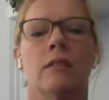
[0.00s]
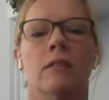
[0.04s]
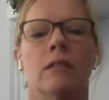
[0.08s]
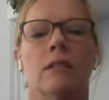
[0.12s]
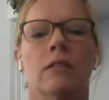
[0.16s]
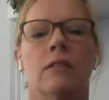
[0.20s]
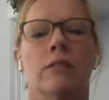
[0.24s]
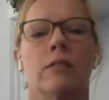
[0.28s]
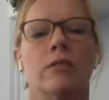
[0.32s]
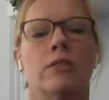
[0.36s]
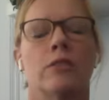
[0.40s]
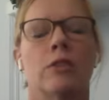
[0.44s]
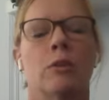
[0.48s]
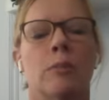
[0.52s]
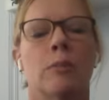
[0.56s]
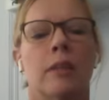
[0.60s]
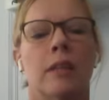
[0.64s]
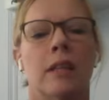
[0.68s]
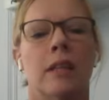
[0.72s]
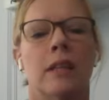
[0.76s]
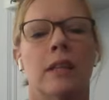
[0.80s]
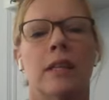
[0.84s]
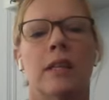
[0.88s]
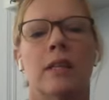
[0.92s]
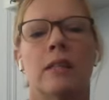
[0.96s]
You know, there's so
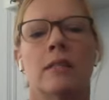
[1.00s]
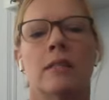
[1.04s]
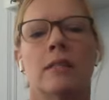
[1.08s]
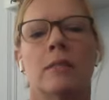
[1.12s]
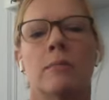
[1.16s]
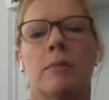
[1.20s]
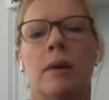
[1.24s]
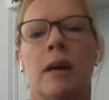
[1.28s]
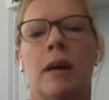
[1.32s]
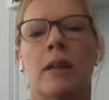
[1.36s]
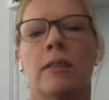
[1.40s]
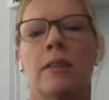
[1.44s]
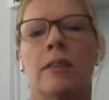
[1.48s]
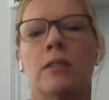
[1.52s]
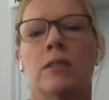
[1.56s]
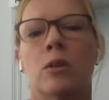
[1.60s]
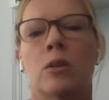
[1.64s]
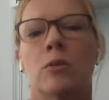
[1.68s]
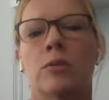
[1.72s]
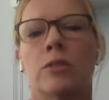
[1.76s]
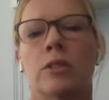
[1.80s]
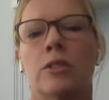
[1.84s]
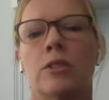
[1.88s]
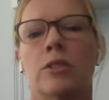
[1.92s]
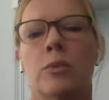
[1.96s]
many things about this
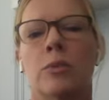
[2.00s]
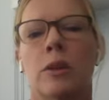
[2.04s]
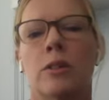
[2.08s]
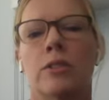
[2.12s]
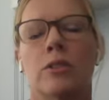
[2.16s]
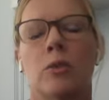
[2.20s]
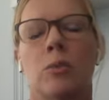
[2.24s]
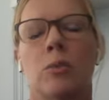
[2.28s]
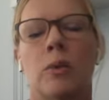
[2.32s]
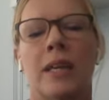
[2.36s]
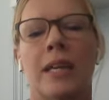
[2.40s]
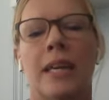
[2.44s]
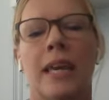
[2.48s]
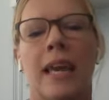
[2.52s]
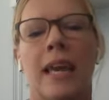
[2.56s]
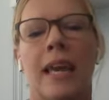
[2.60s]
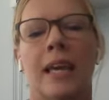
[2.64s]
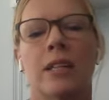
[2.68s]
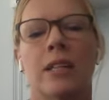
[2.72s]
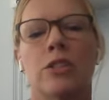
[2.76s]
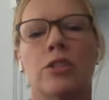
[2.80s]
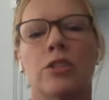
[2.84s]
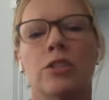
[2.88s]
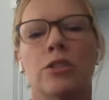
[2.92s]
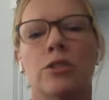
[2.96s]
whole situation we
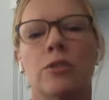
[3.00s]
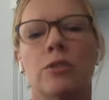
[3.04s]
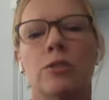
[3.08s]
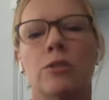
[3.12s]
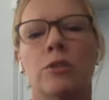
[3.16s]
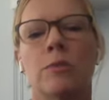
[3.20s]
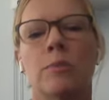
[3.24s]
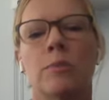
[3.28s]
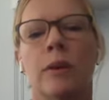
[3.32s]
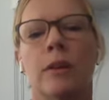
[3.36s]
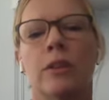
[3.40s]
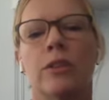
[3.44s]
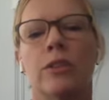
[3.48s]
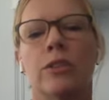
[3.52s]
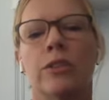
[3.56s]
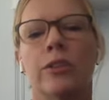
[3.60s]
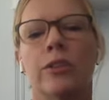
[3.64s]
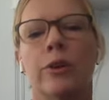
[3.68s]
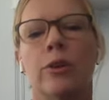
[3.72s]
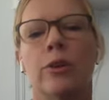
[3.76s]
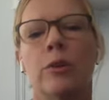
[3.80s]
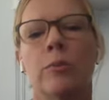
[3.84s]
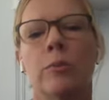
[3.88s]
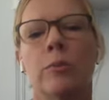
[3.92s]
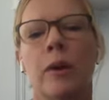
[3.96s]
can't choose, but your
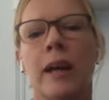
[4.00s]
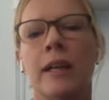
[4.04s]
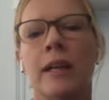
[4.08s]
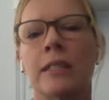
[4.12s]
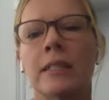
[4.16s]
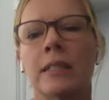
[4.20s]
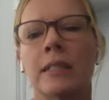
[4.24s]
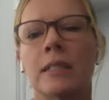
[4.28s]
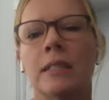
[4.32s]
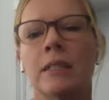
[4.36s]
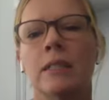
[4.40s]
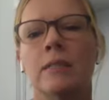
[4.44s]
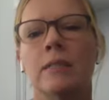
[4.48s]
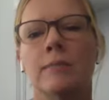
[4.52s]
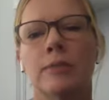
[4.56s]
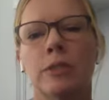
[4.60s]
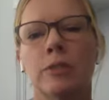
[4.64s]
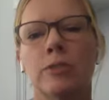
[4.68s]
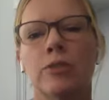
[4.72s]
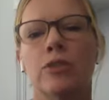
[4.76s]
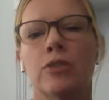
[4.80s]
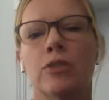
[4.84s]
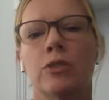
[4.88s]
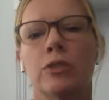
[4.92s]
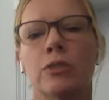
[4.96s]
yoga practice,
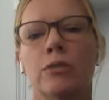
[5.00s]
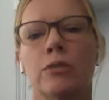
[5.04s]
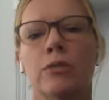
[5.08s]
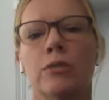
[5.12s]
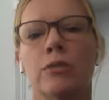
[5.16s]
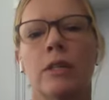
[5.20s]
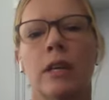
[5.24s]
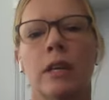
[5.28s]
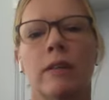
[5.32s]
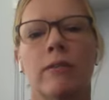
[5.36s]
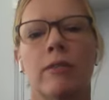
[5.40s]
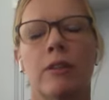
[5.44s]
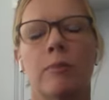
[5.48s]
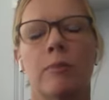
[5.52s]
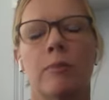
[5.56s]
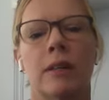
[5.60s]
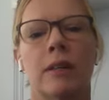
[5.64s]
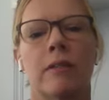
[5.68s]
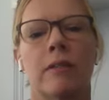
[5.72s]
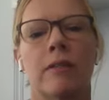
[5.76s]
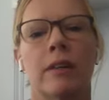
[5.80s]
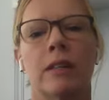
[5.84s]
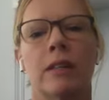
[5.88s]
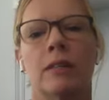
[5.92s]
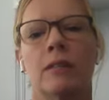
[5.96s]
you choose every bit
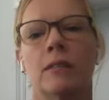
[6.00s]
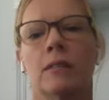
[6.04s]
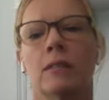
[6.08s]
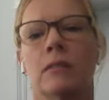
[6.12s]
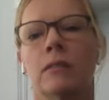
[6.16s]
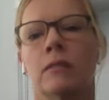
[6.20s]
of it.